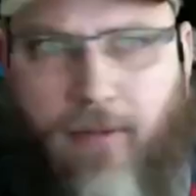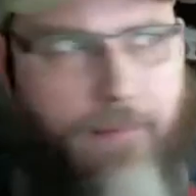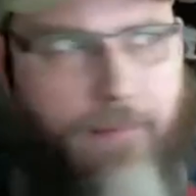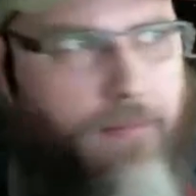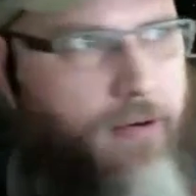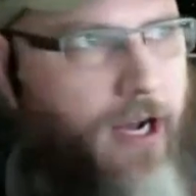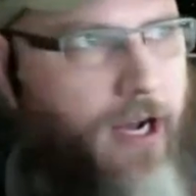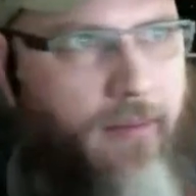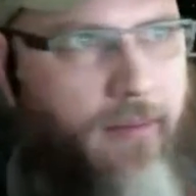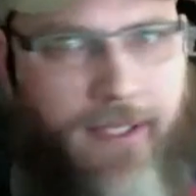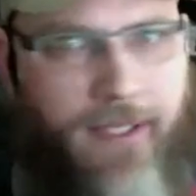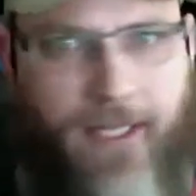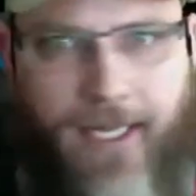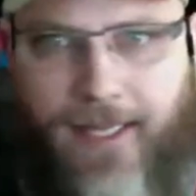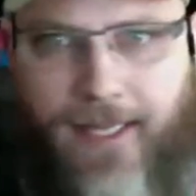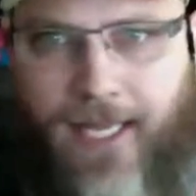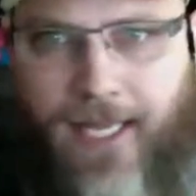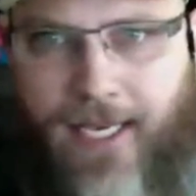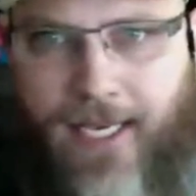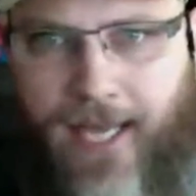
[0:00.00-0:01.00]
probably
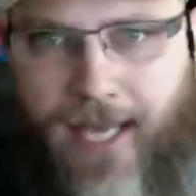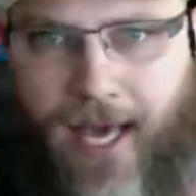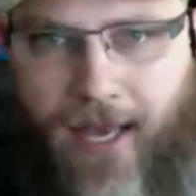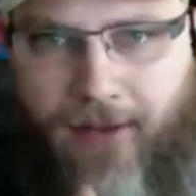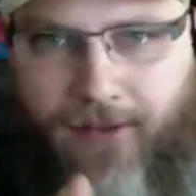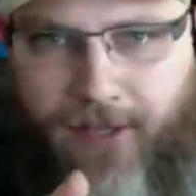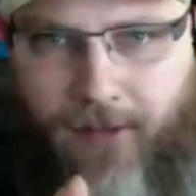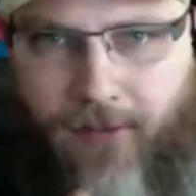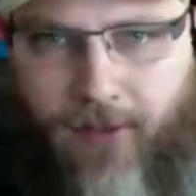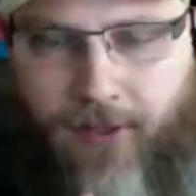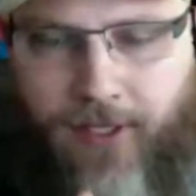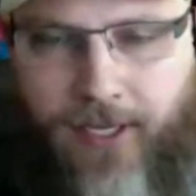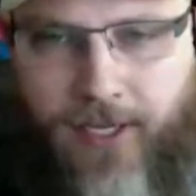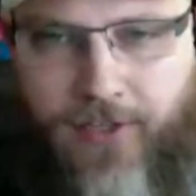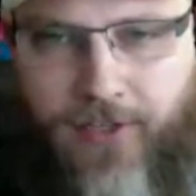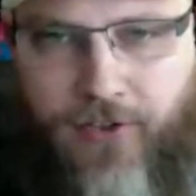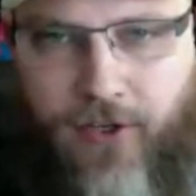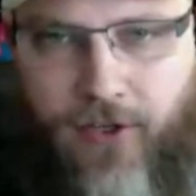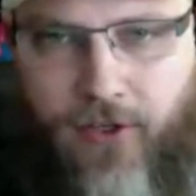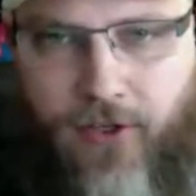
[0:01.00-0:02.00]
late 90s. They
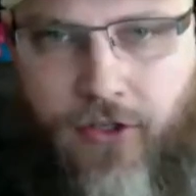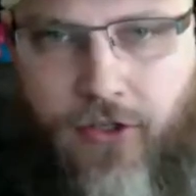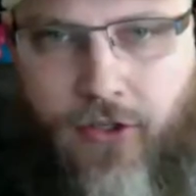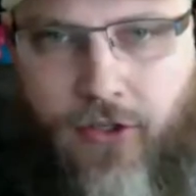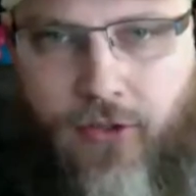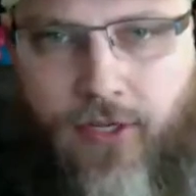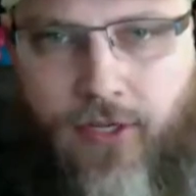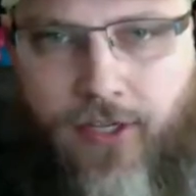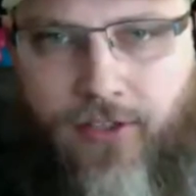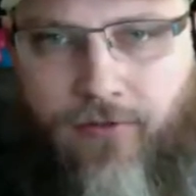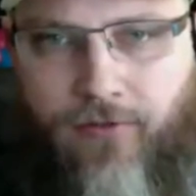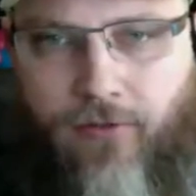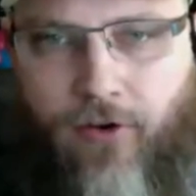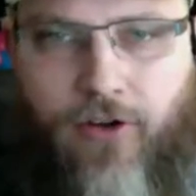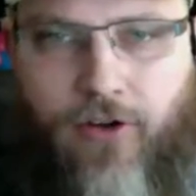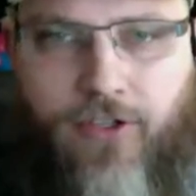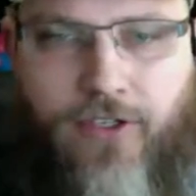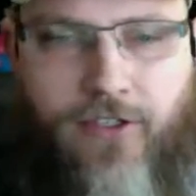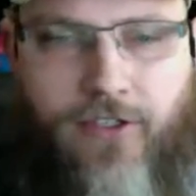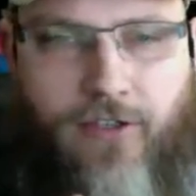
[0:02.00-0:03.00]
released 2-disc
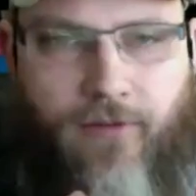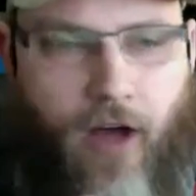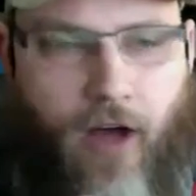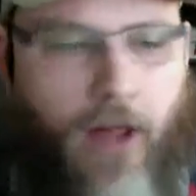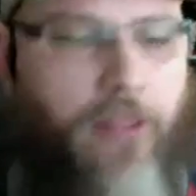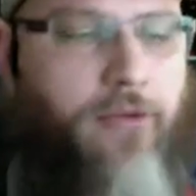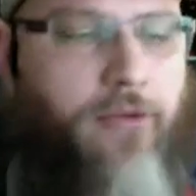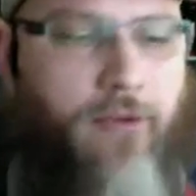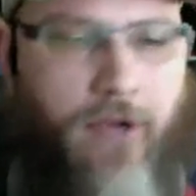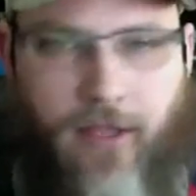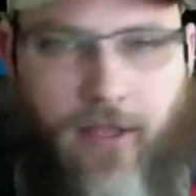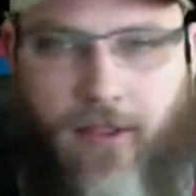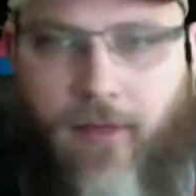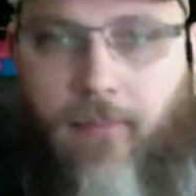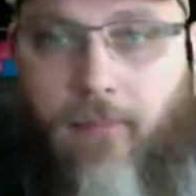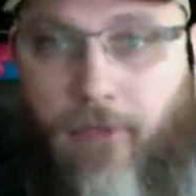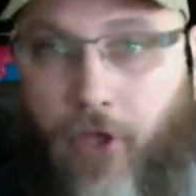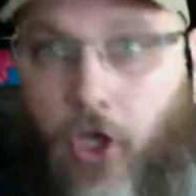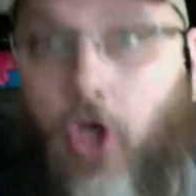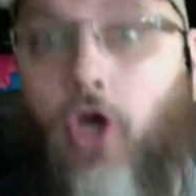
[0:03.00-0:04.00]
versions of all 3
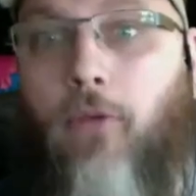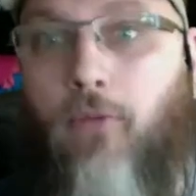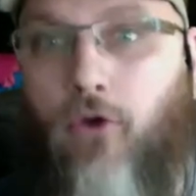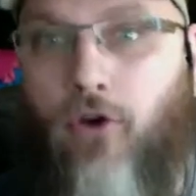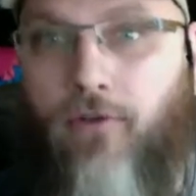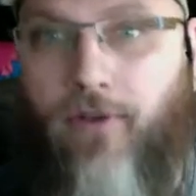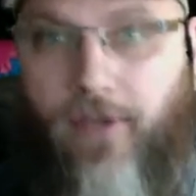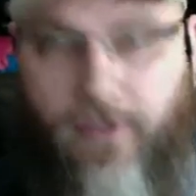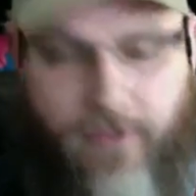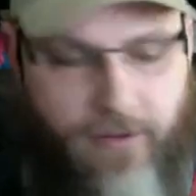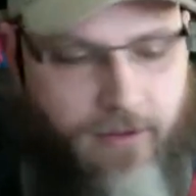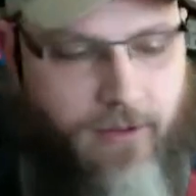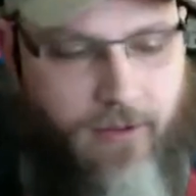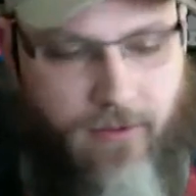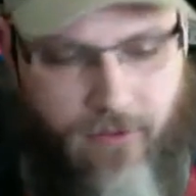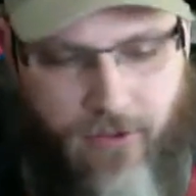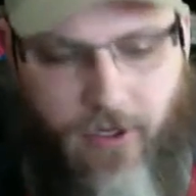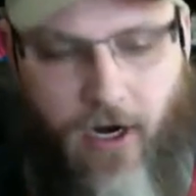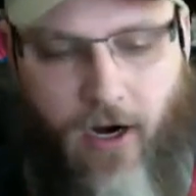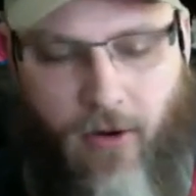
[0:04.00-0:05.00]
of the good movies,
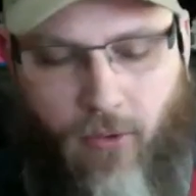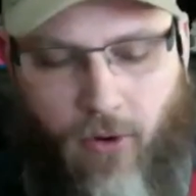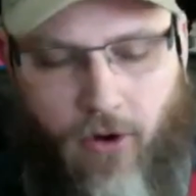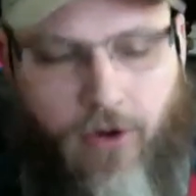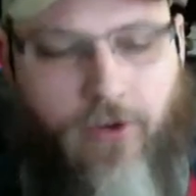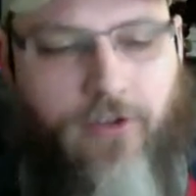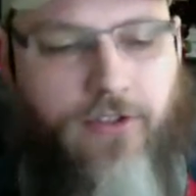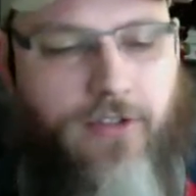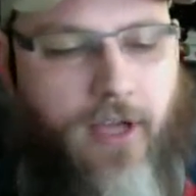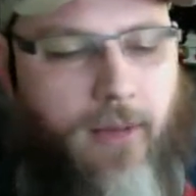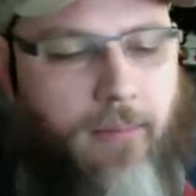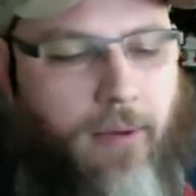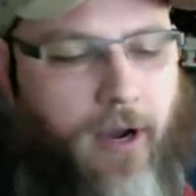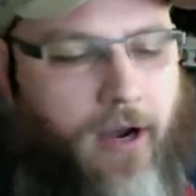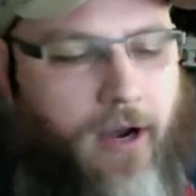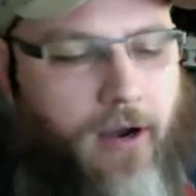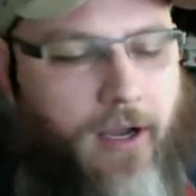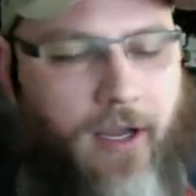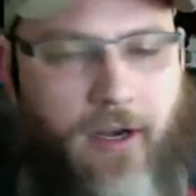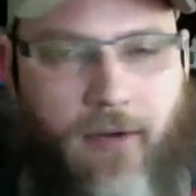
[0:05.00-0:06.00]
Star Wars,
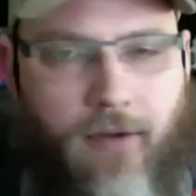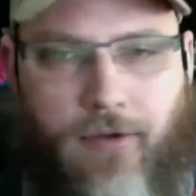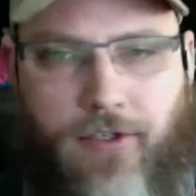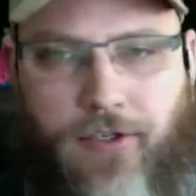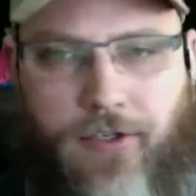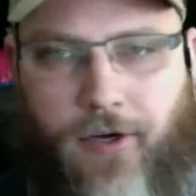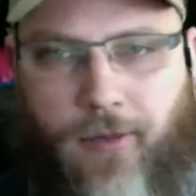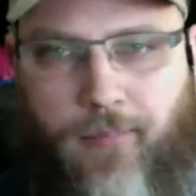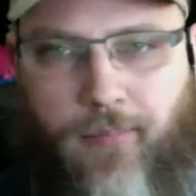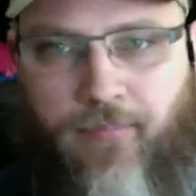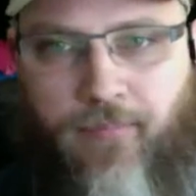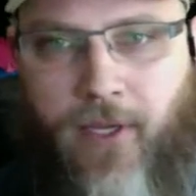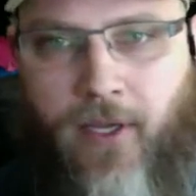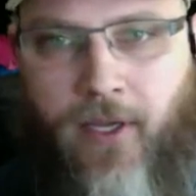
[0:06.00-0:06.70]
Empire, and Return.